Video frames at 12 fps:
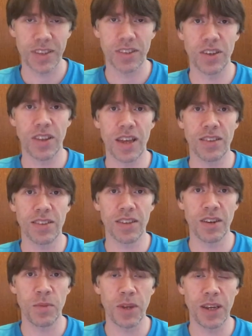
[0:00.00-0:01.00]
So that's
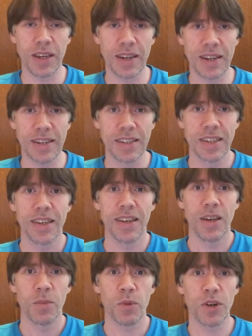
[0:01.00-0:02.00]
going to be uh,
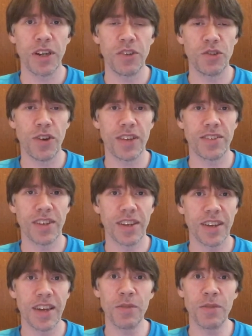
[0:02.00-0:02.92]
pretty interesting.